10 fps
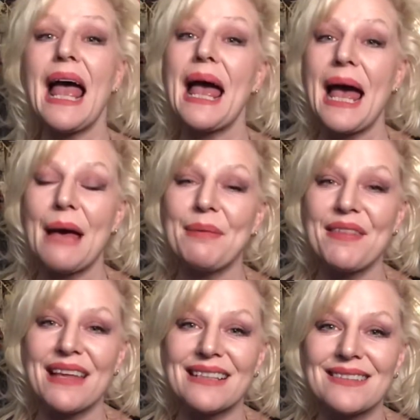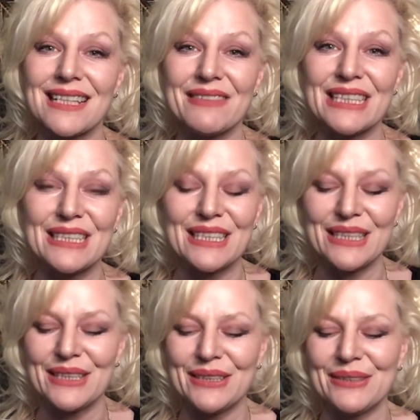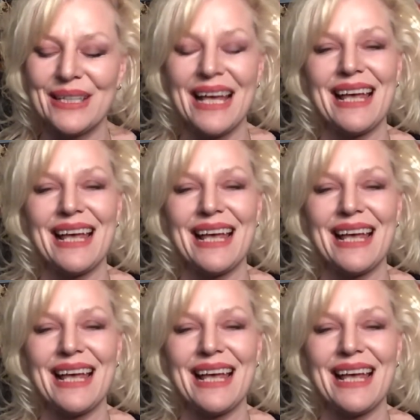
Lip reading: happy Thanksgiving to you.